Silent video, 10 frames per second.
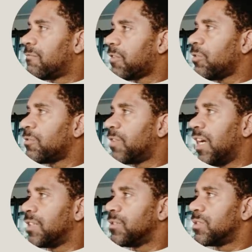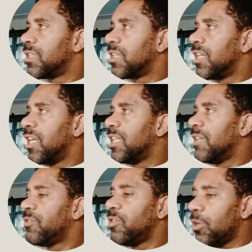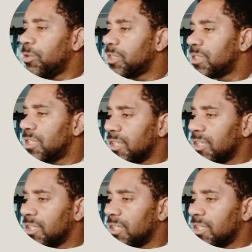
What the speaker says: float values, and if you notice,